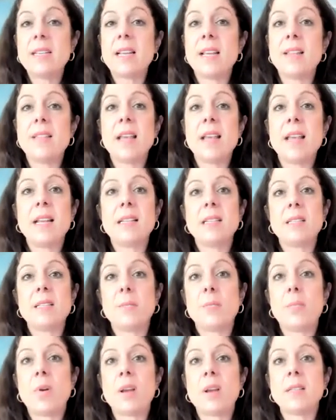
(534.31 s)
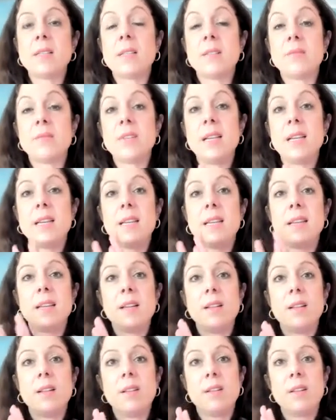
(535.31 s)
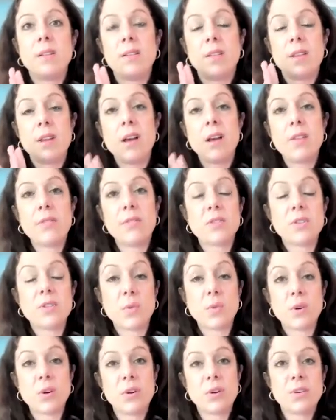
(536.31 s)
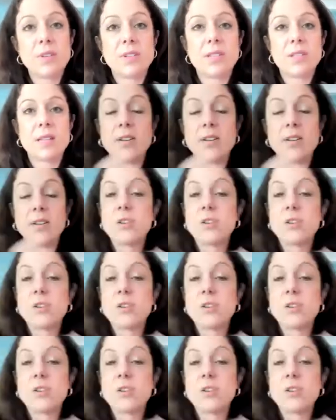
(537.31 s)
and that's the process of taking the author's words